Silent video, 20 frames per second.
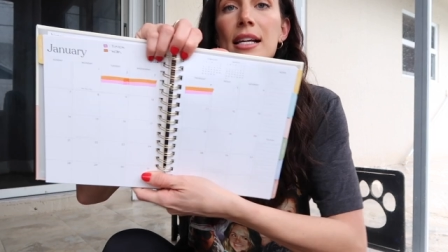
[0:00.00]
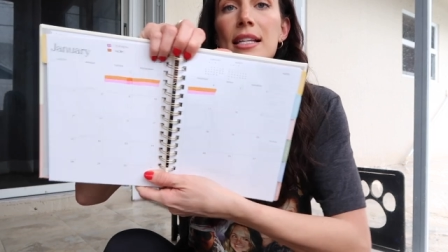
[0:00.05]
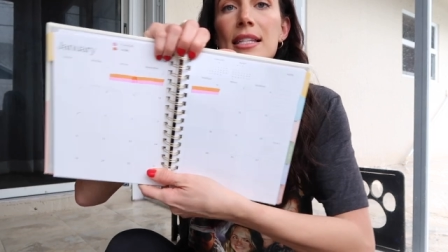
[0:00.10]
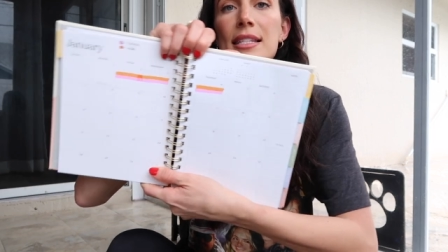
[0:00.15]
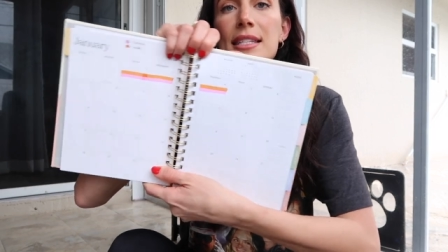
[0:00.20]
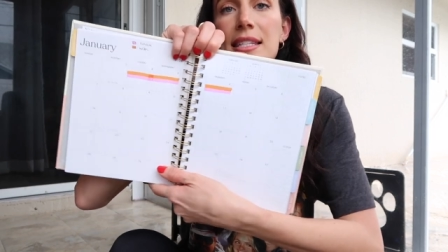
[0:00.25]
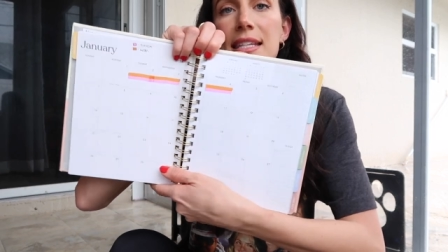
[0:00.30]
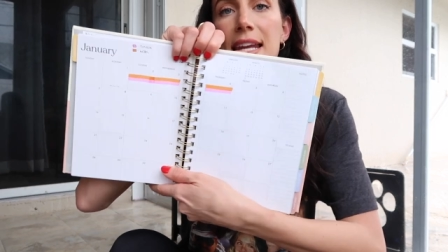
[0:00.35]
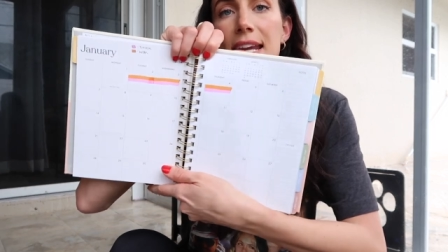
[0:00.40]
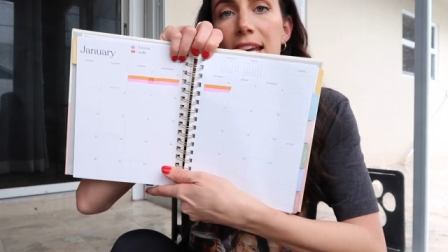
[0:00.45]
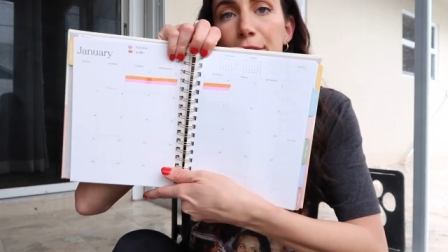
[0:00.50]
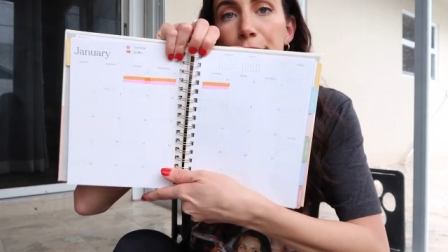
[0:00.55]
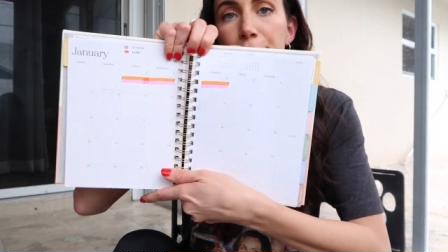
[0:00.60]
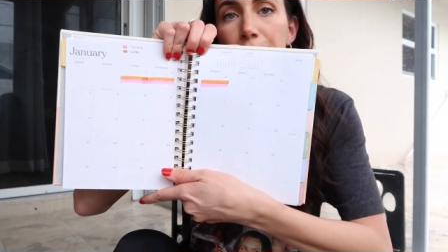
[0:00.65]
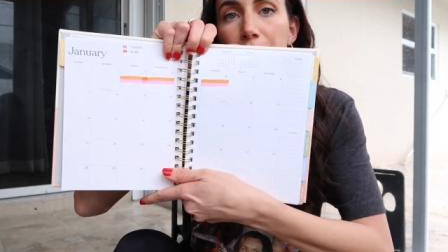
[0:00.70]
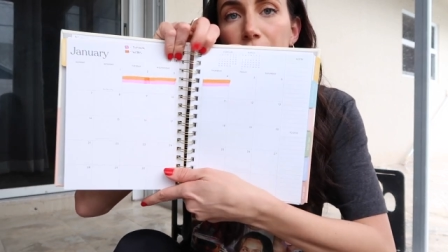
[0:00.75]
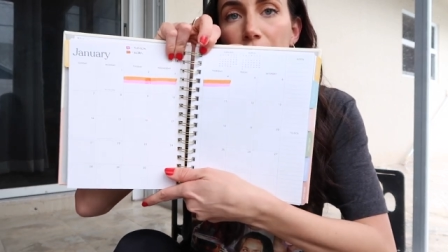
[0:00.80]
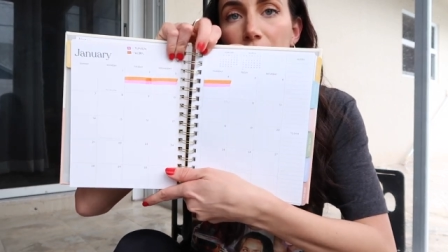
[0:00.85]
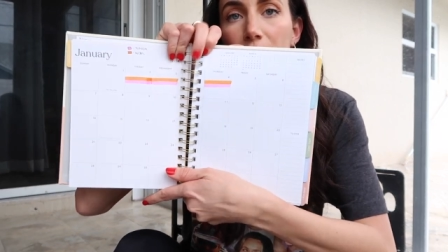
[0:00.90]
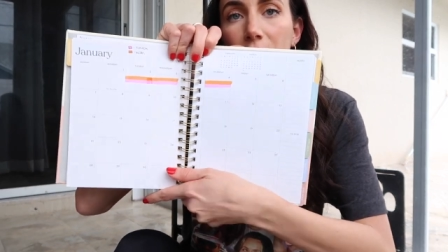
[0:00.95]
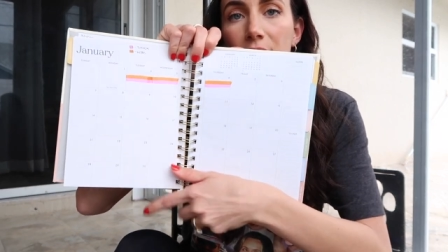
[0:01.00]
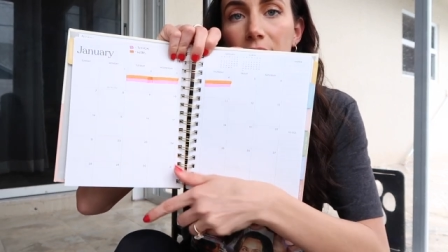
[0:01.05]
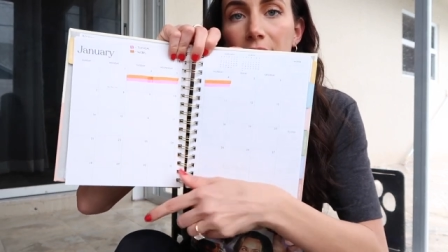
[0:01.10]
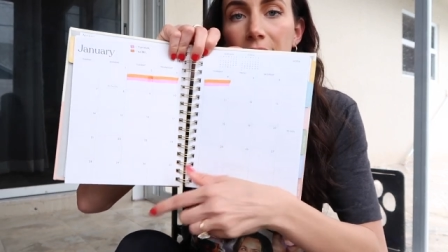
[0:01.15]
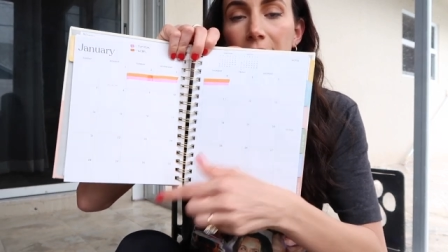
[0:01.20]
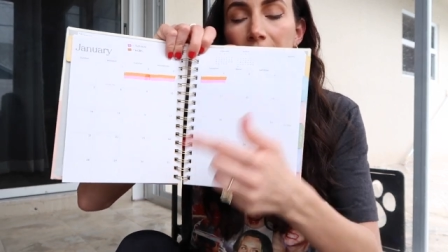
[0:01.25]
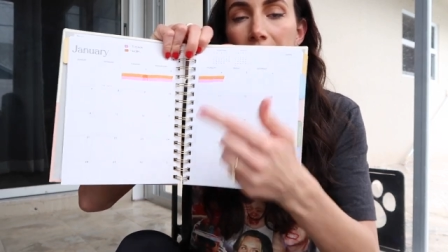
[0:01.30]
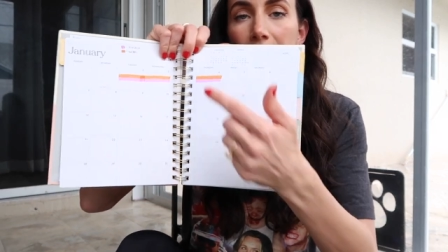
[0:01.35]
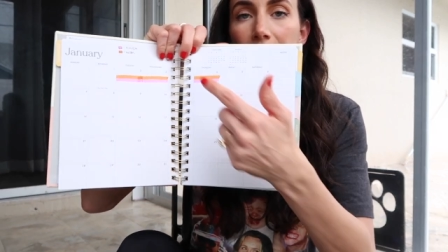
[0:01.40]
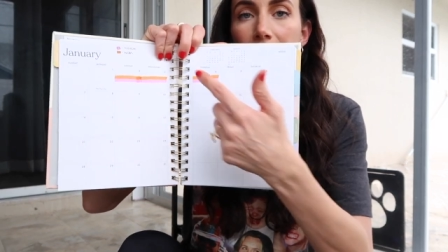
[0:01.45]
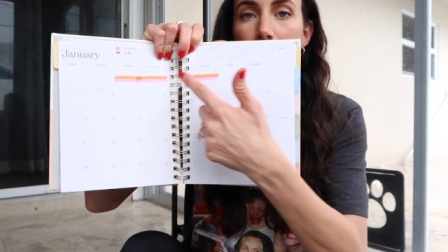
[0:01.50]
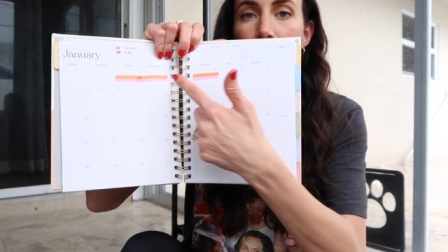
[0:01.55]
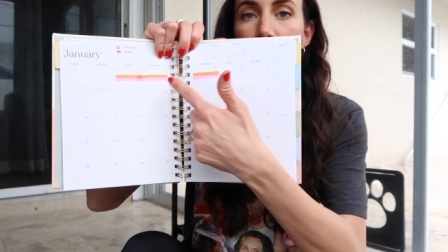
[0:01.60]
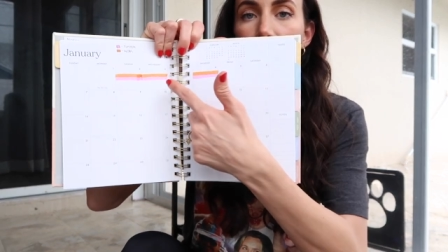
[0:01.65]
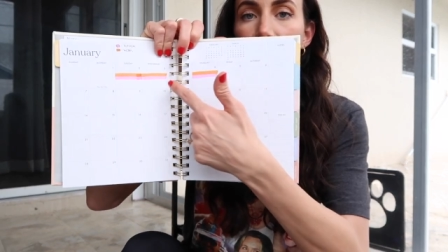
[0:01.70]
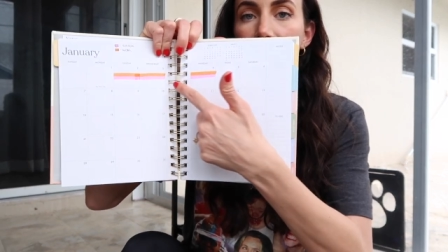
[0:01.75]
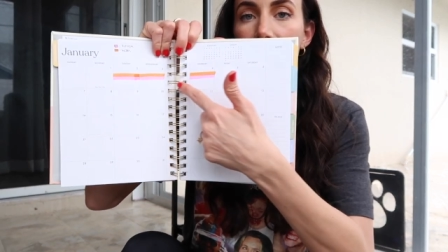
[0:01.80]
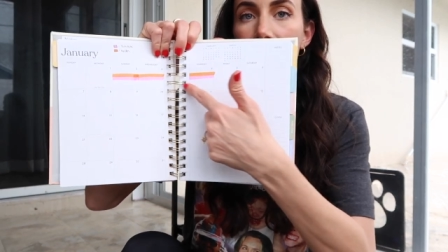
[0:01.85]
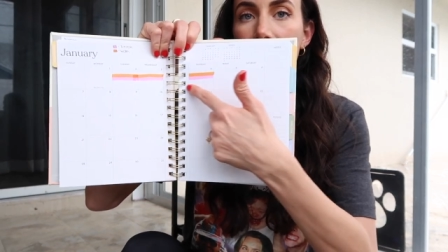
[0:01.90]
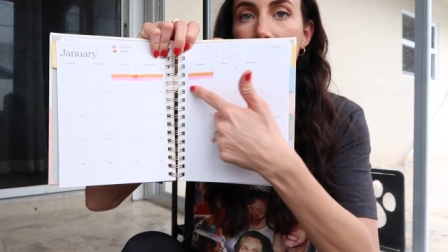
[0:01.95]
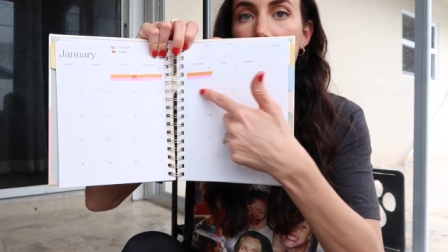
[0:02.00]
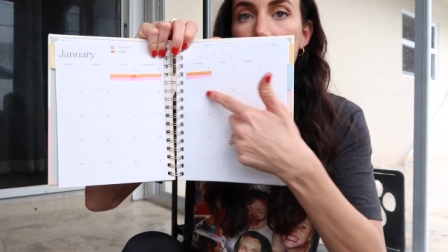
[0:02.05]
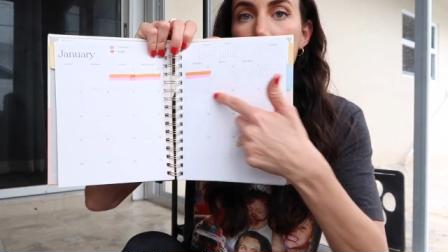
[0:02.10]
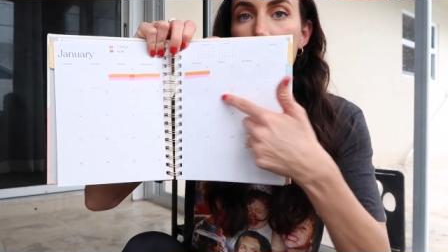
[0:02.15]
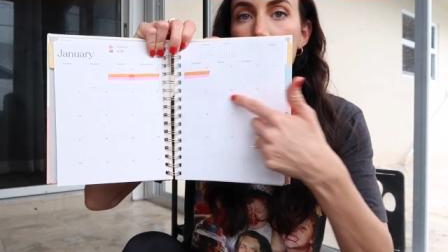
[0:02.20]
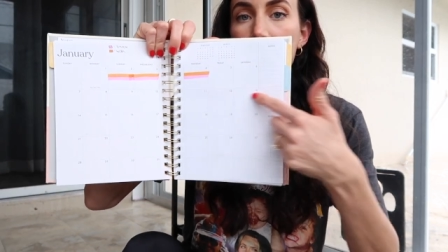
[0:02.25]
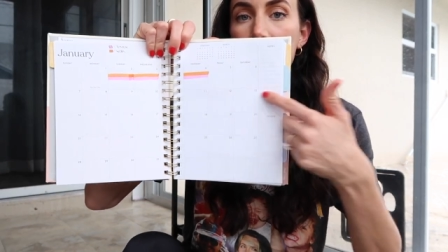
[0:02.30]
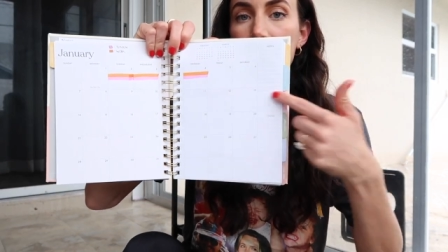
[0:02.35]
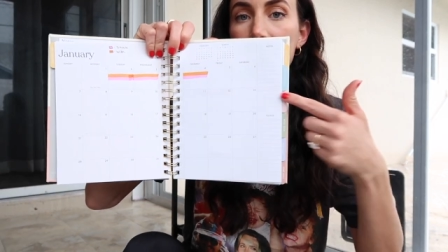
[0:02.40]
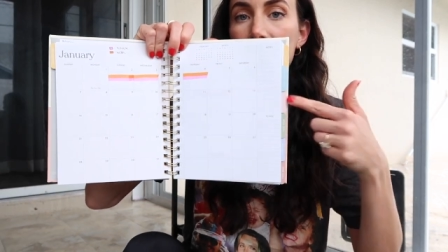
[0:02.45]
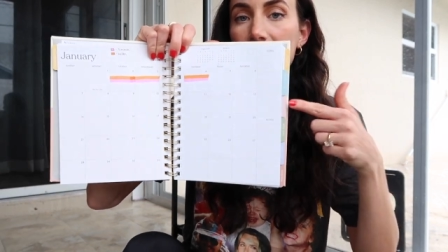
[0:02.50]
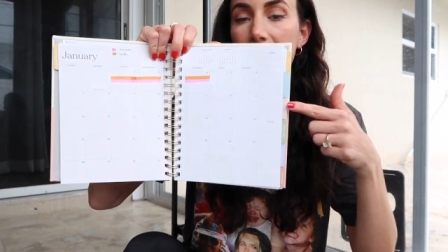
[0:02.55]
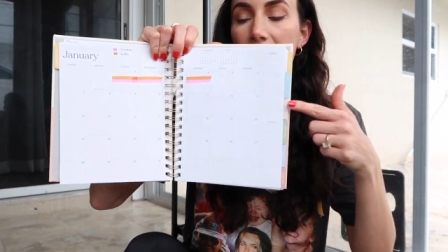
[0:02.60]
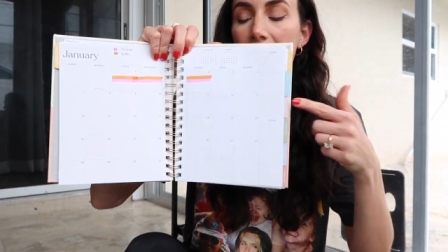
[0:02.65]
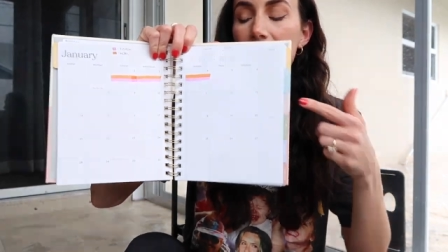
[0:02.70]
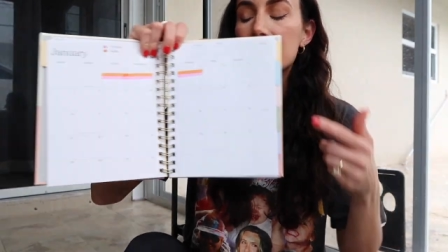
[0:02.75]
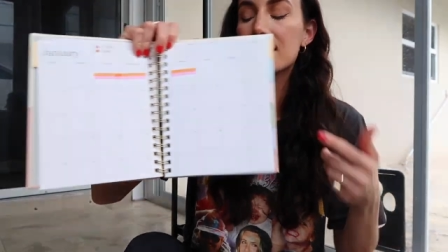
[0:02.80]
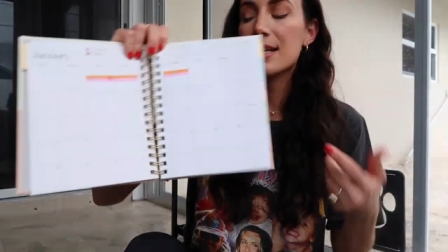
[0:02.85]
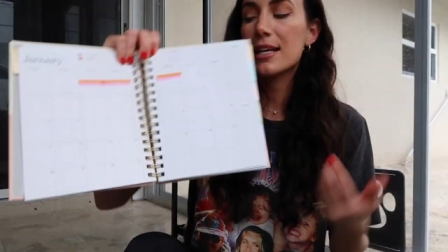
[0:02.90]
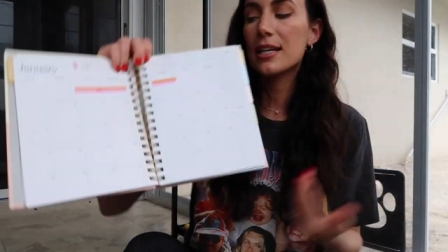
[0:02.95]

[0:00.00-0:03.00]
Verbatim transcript: snake figure and I'm just gonna help them connect.